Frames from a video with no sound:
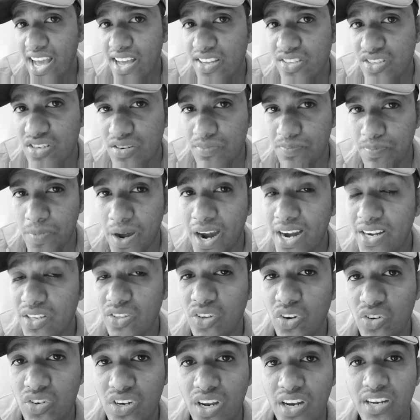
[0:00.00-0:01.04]
last
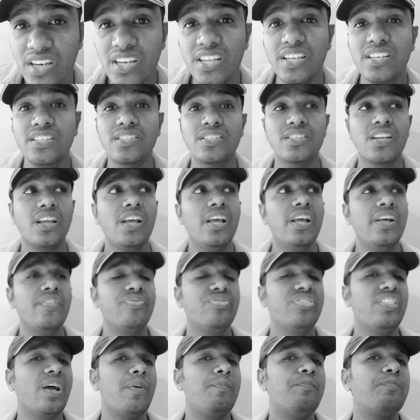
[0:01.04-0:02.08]
but not least
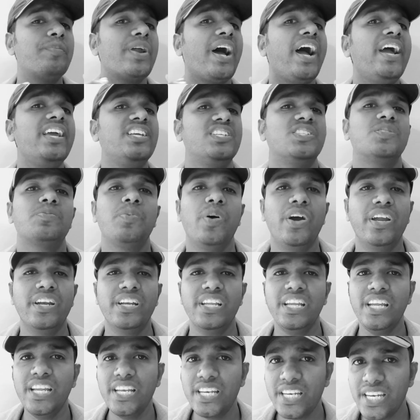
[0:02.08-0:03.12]
the price
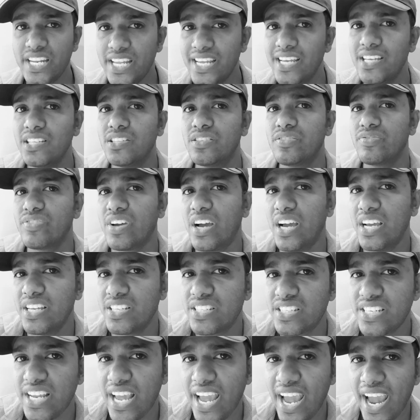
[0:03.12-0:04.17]
point it is
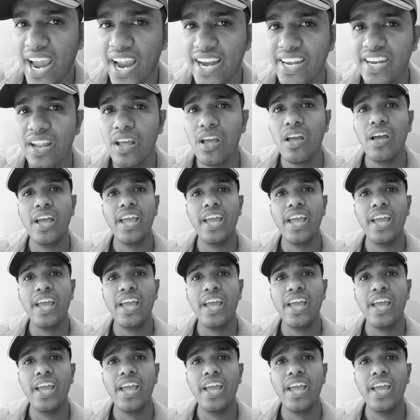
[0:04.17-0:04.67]
priced at